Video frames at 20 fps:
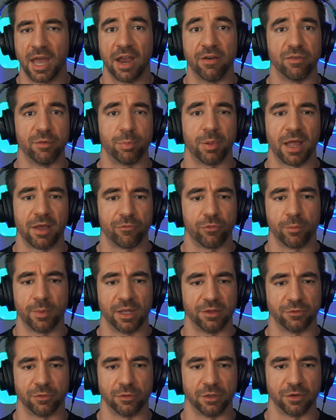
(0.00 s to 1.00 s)
every platform
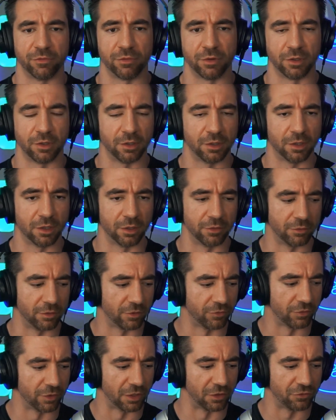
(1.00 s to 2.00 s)
has their different uh, their
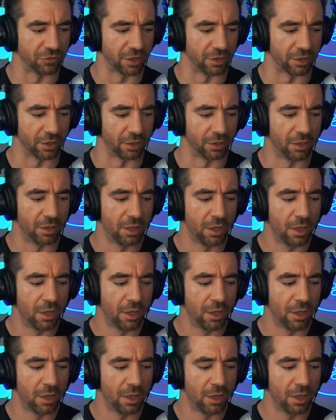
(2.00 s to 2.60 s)
different agenda.